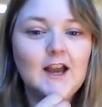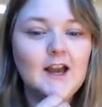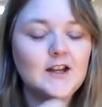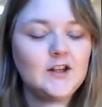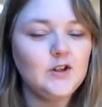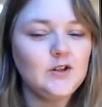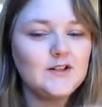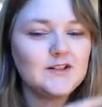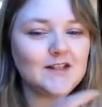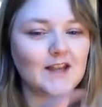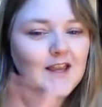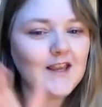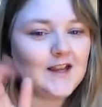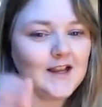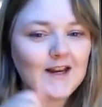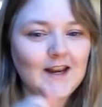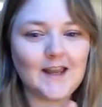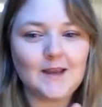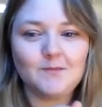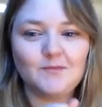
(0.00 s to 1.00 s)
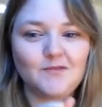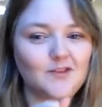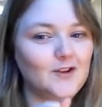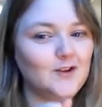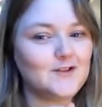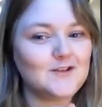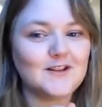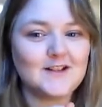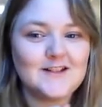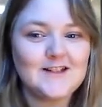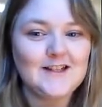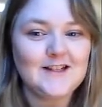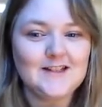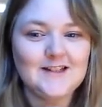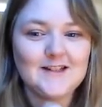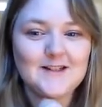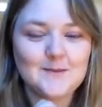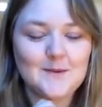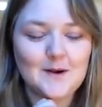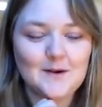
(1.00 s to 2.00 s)
And you can take claim for those
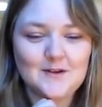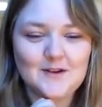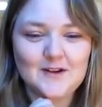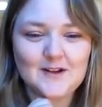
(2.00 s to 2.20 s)
ideas as well.